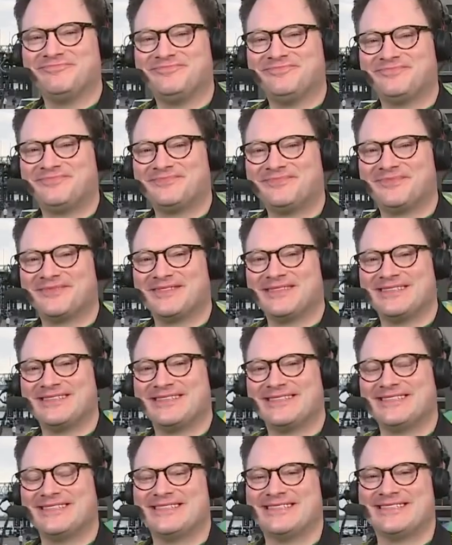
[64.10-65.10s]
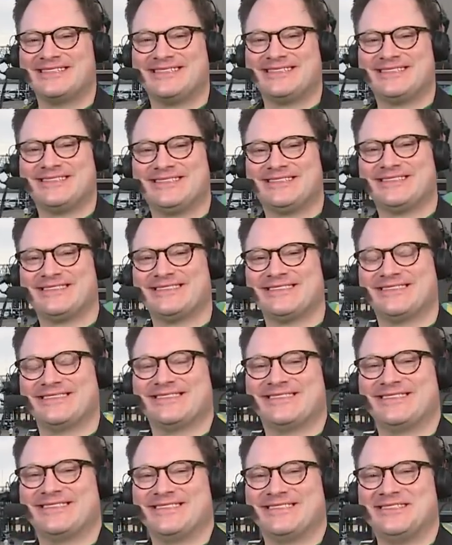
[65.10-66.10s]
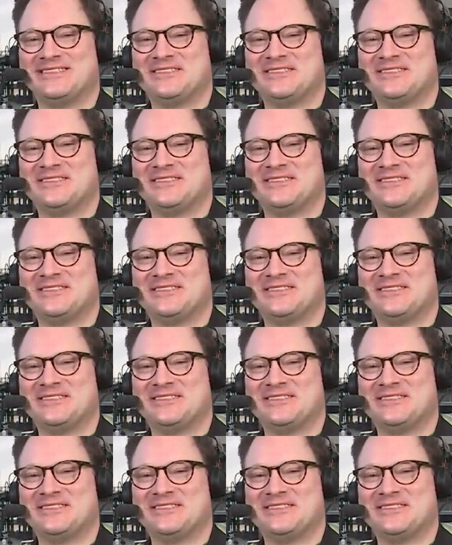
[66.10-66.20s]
No words are spoken by the person on screen.